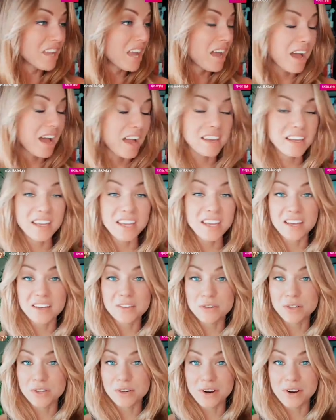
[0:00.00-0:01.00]
I can't
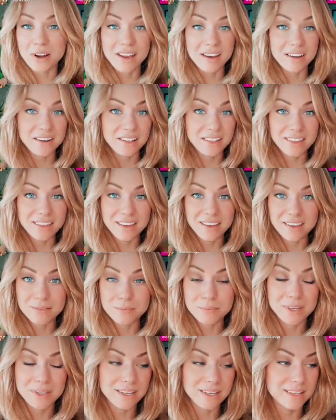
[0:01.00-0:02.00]
regret
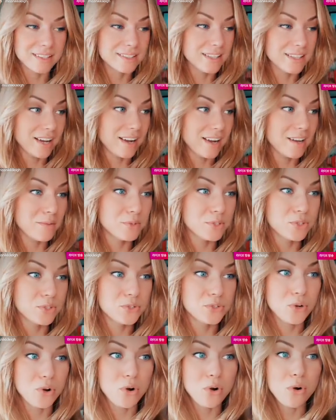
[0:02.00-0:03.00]
anything because I am
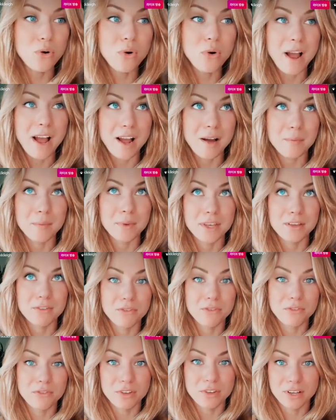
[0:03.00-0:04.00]
so happy and
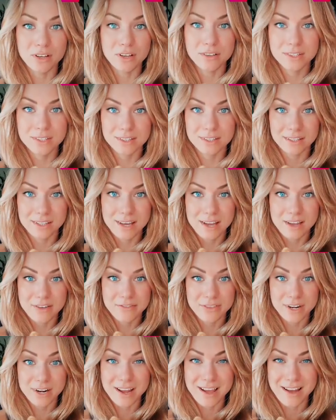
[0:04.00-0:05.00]
fulfilled in the life
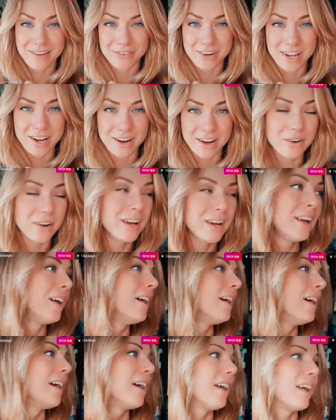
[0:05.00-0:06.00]
that I have now
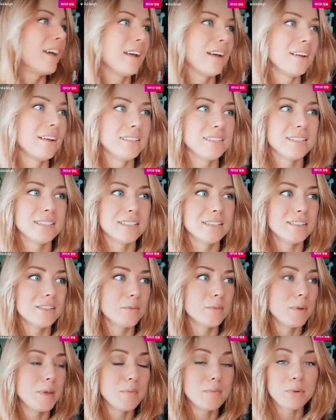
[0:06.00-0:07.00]
and the
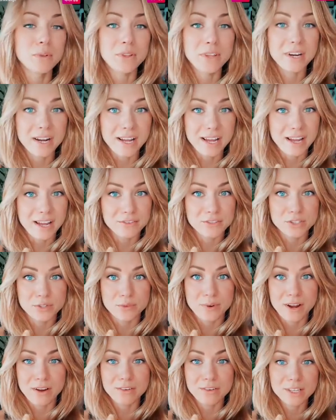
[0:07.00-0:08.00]
people that I have
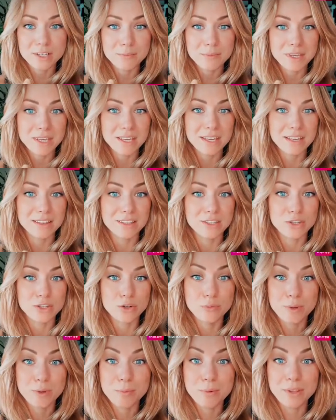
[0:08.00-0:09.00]
surrounding me and the
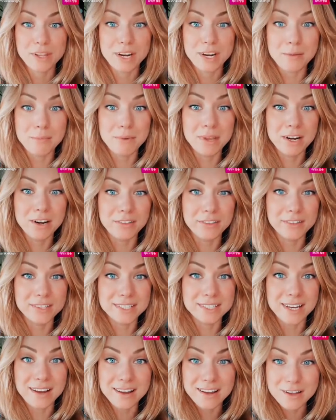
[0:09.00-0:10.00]
new people that I meet all the
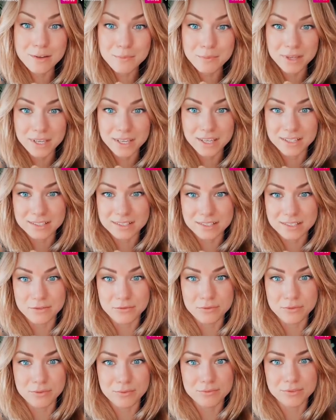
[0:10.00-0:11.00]
time because
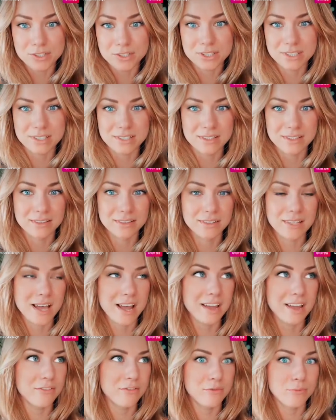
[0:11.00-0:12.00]
of just
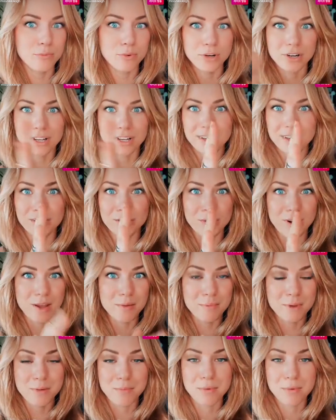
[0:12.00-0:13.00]
life putting
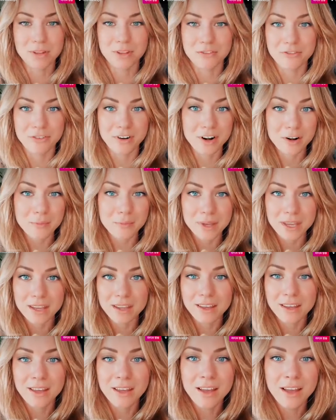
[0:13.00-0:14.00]
great people in front of me.